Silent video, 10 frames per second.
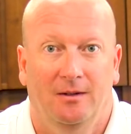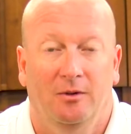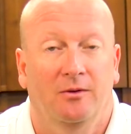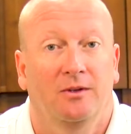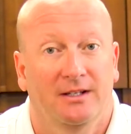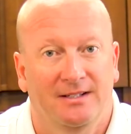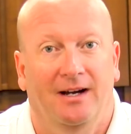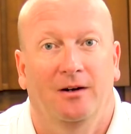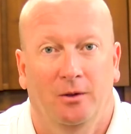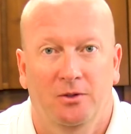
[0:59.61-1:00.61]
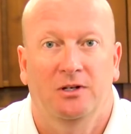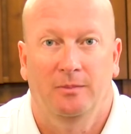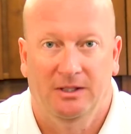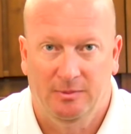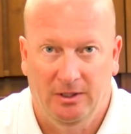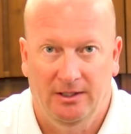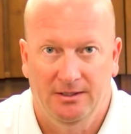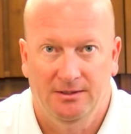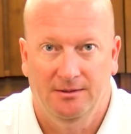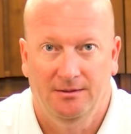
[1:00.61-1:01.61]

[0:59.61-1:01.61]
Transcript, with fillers: but through the entire ownership experience.